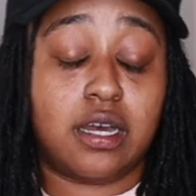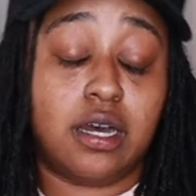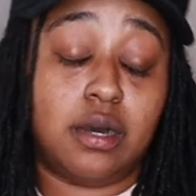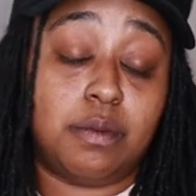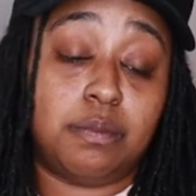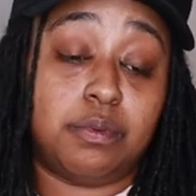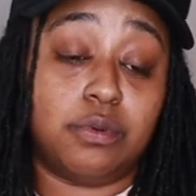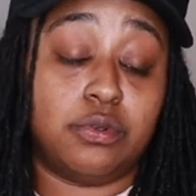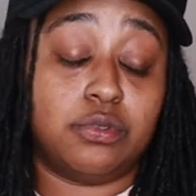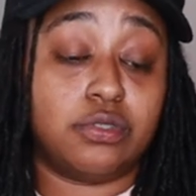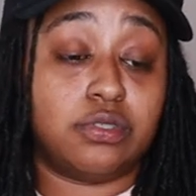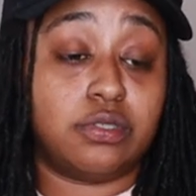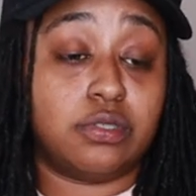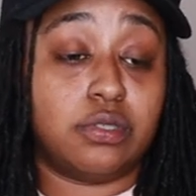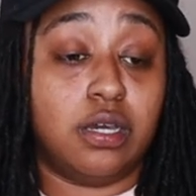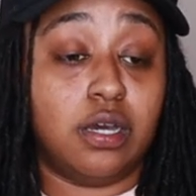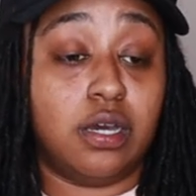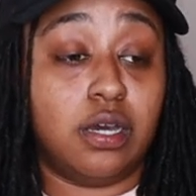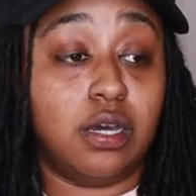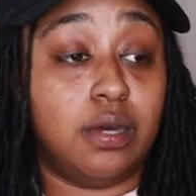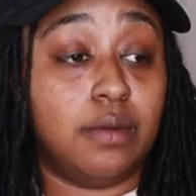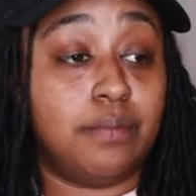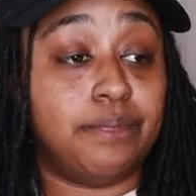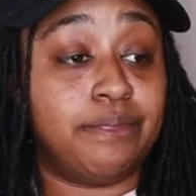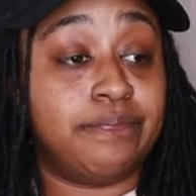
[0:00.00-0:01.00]
couples,
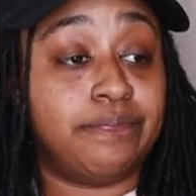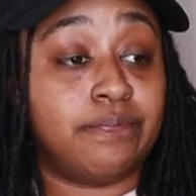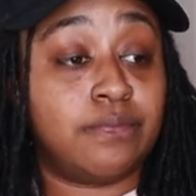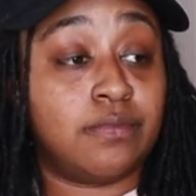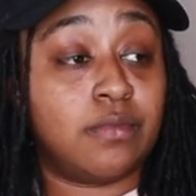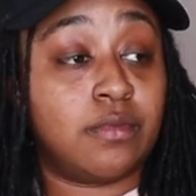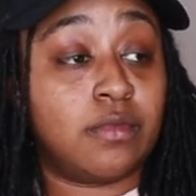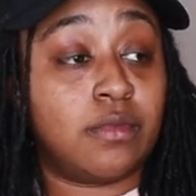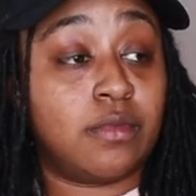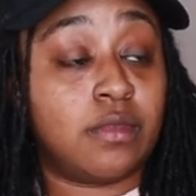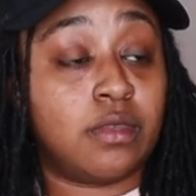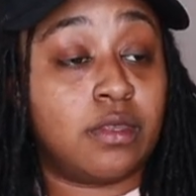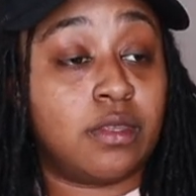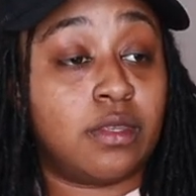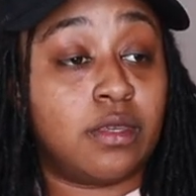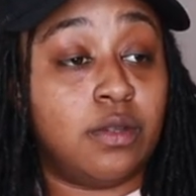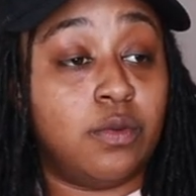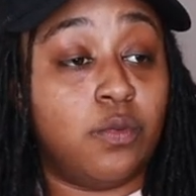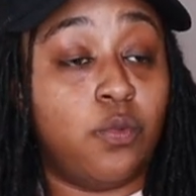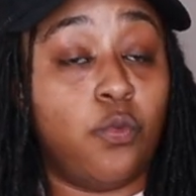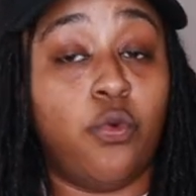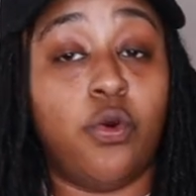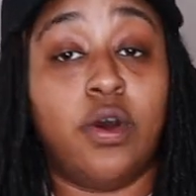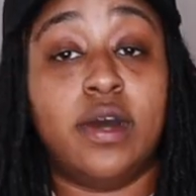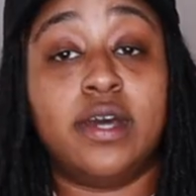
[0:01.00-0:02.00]
um,
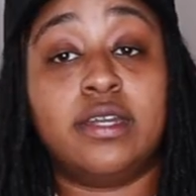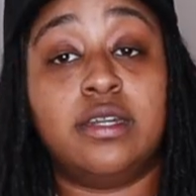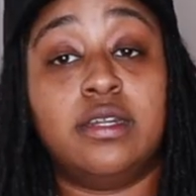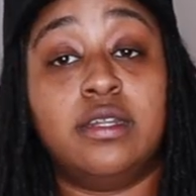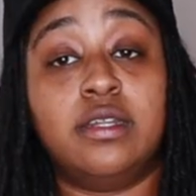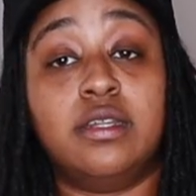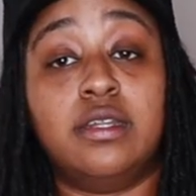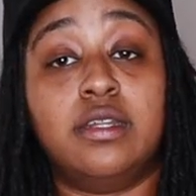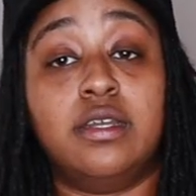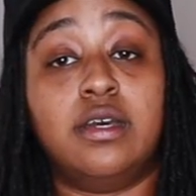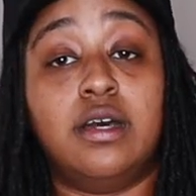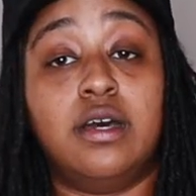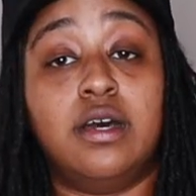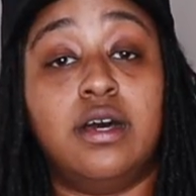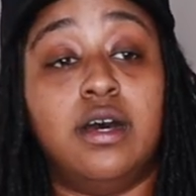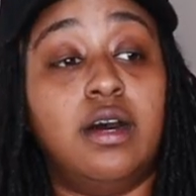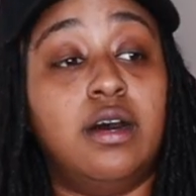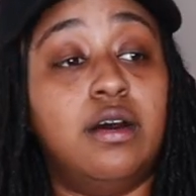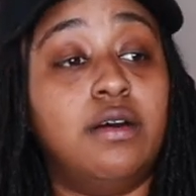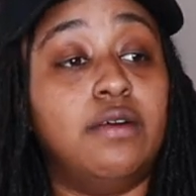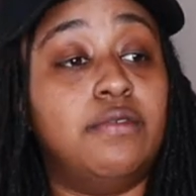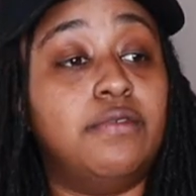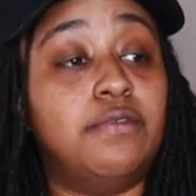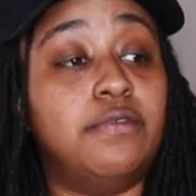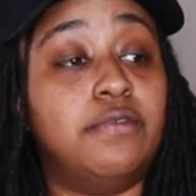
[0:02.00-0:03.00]
one
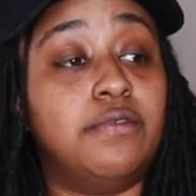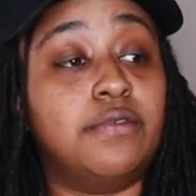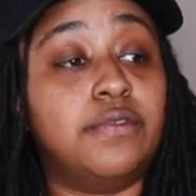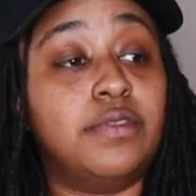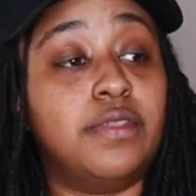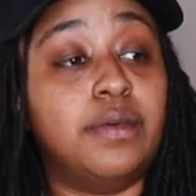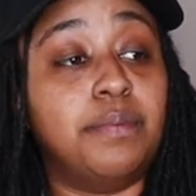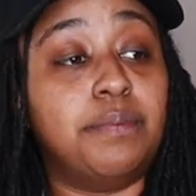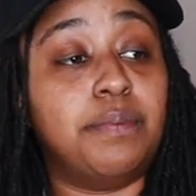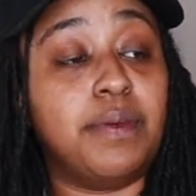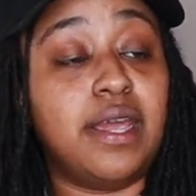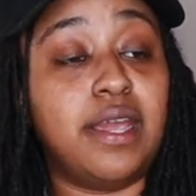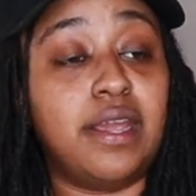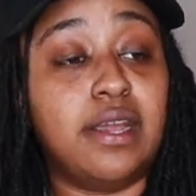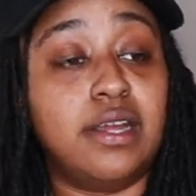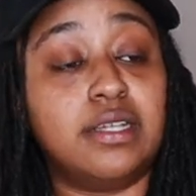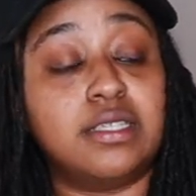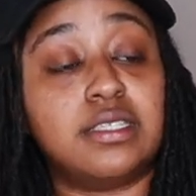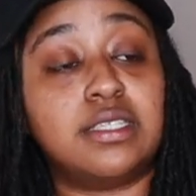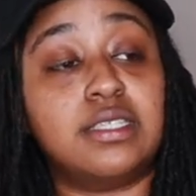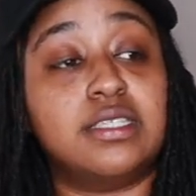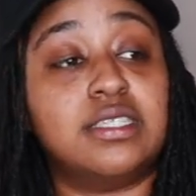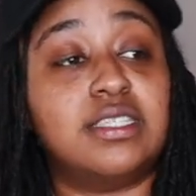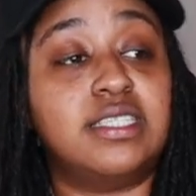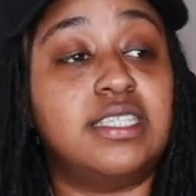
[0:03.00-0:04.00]
of the
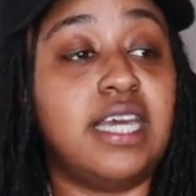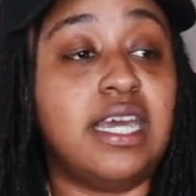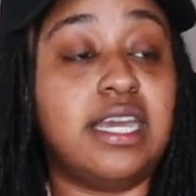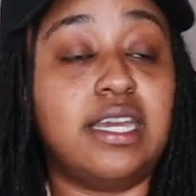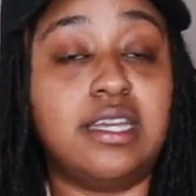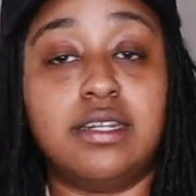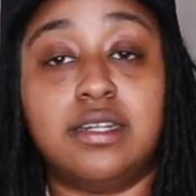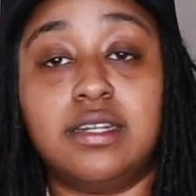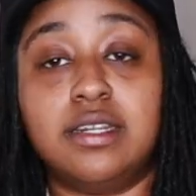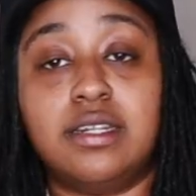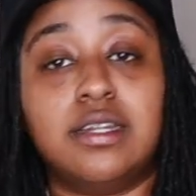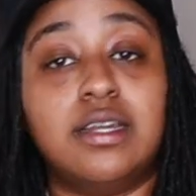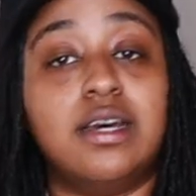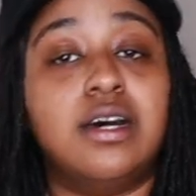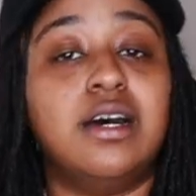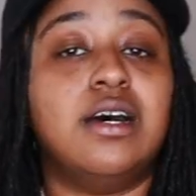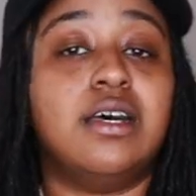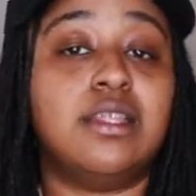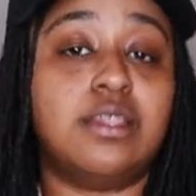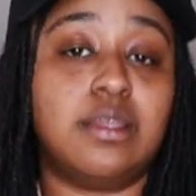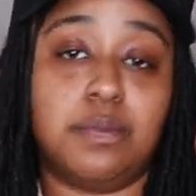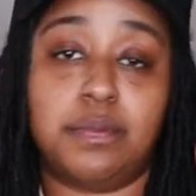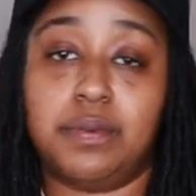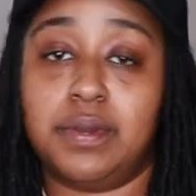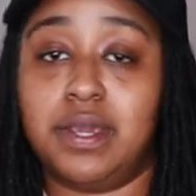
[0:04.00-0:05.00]
parents is dating and the
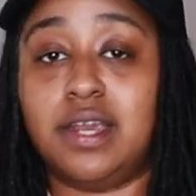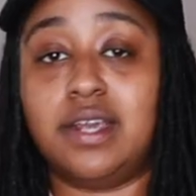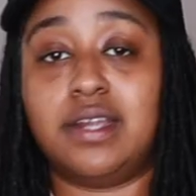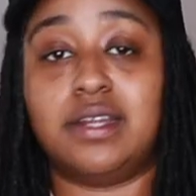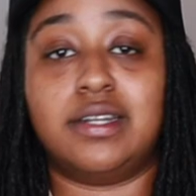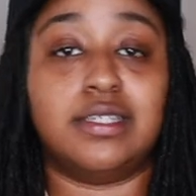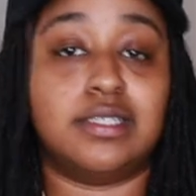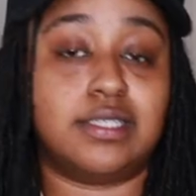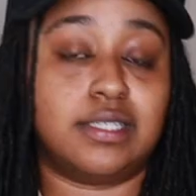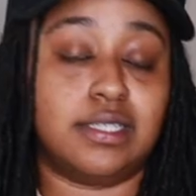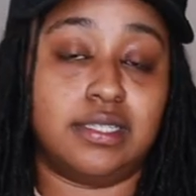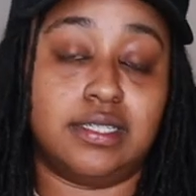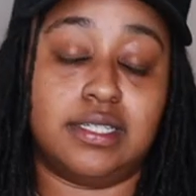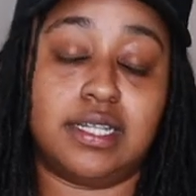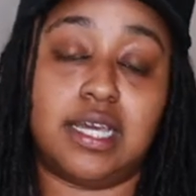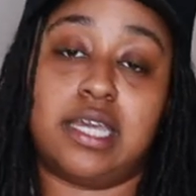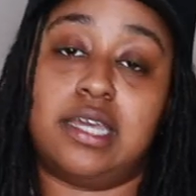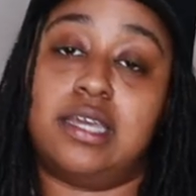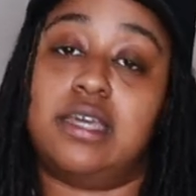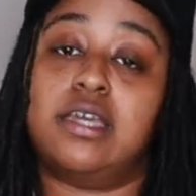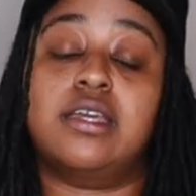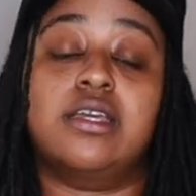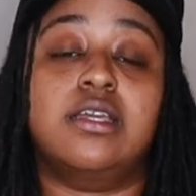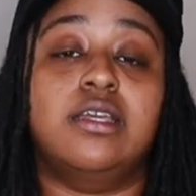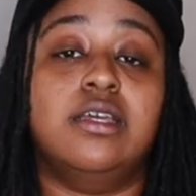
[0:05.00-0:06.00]
other parent isn't
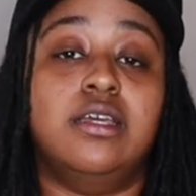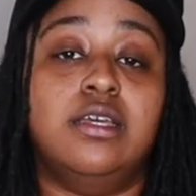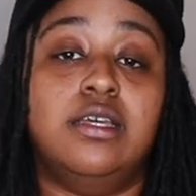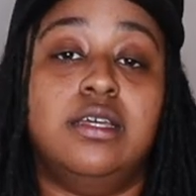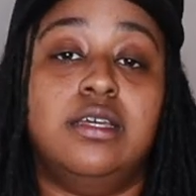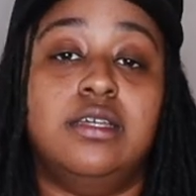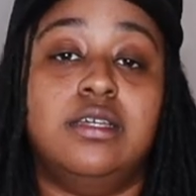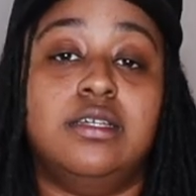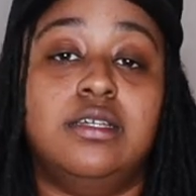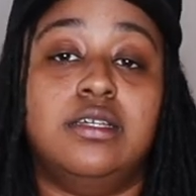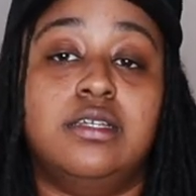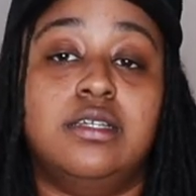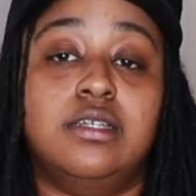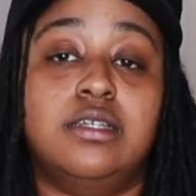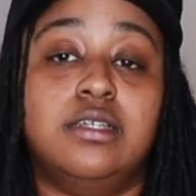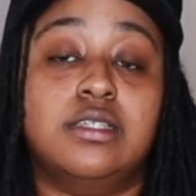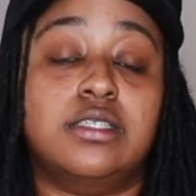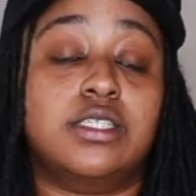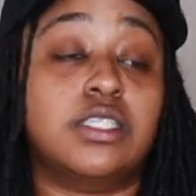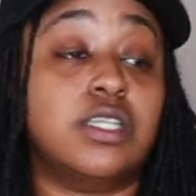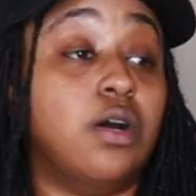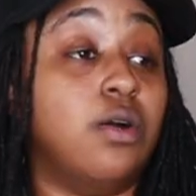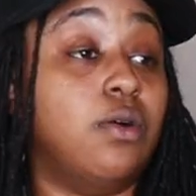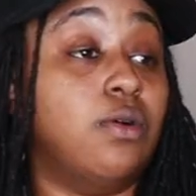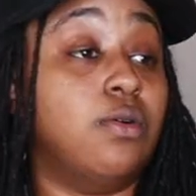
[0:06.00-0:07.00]
dating.
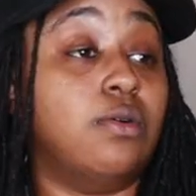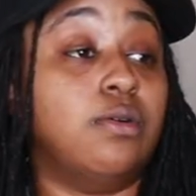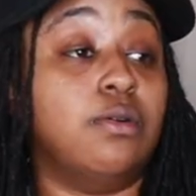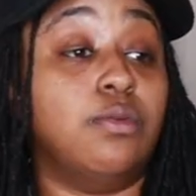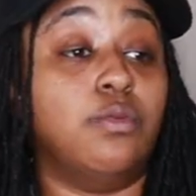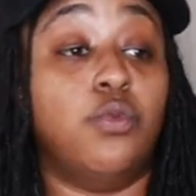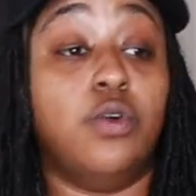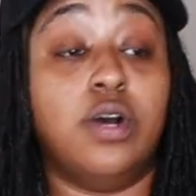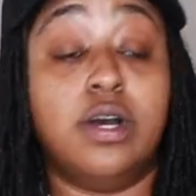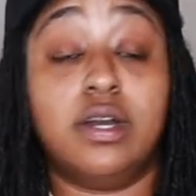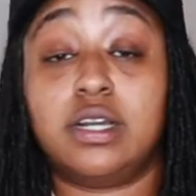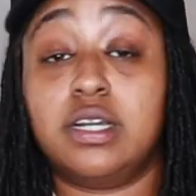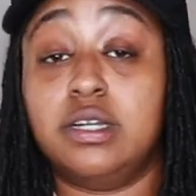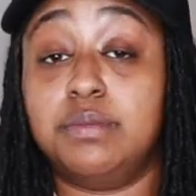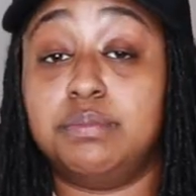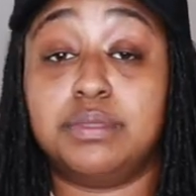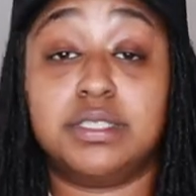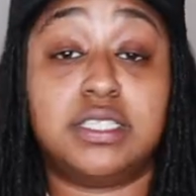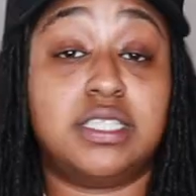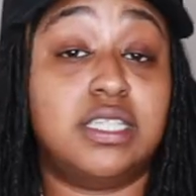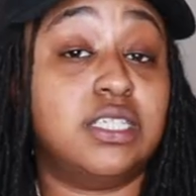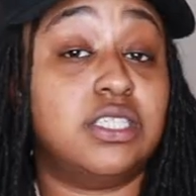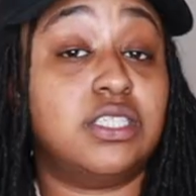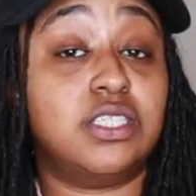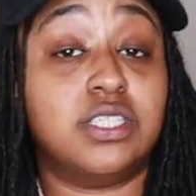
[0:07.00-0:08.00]
So one could
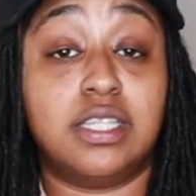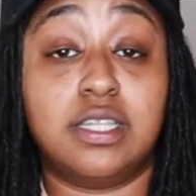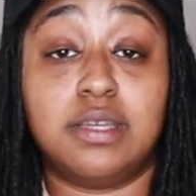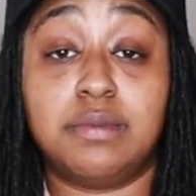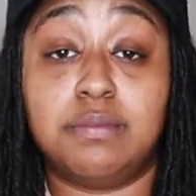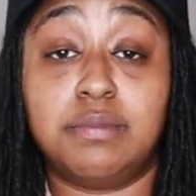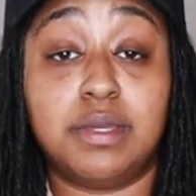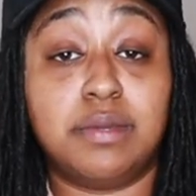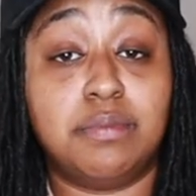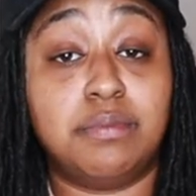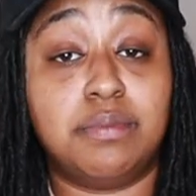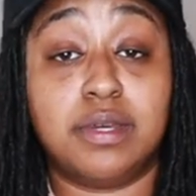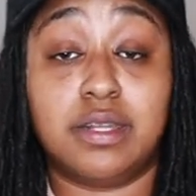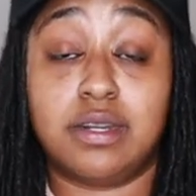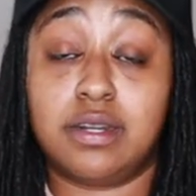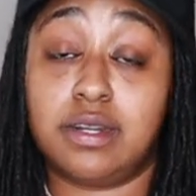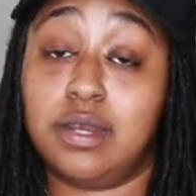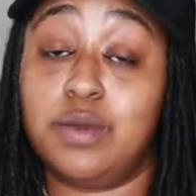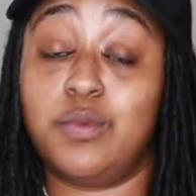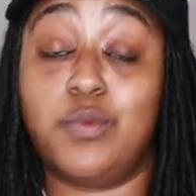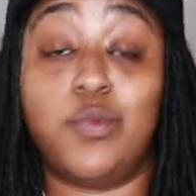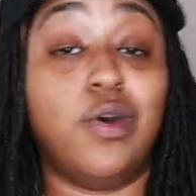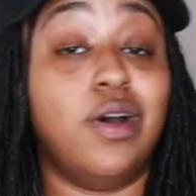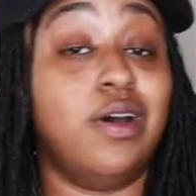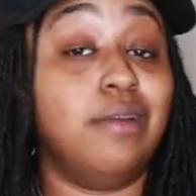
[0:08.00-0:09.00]
potentially be bitter
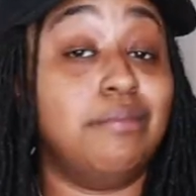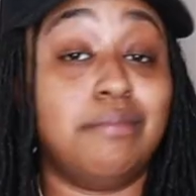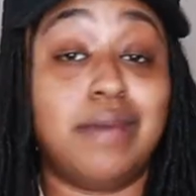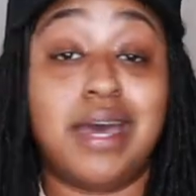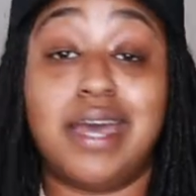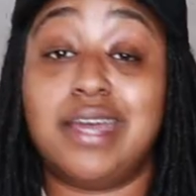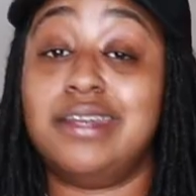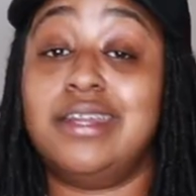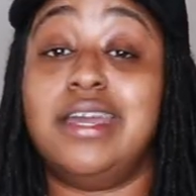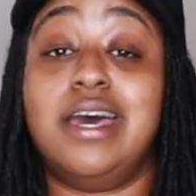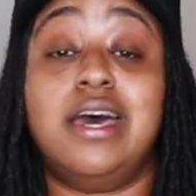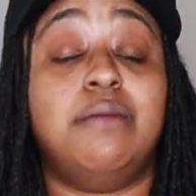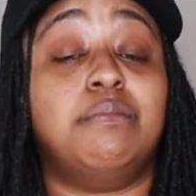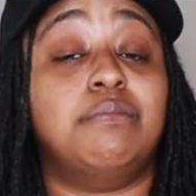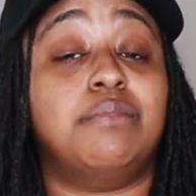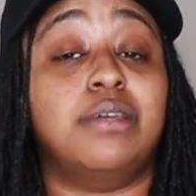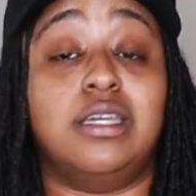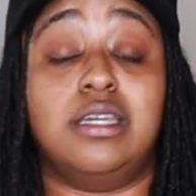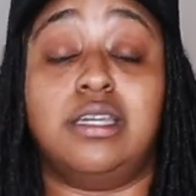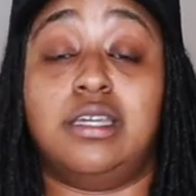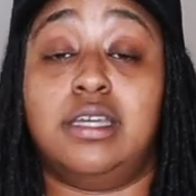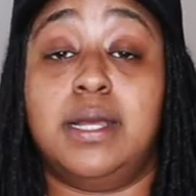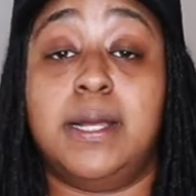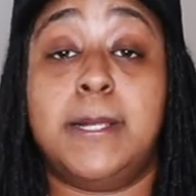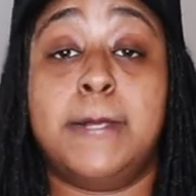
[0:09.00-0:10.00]
and one might not
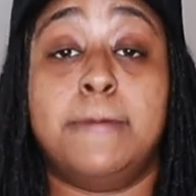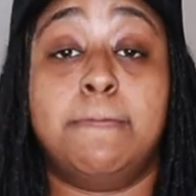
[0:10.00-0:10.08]
be.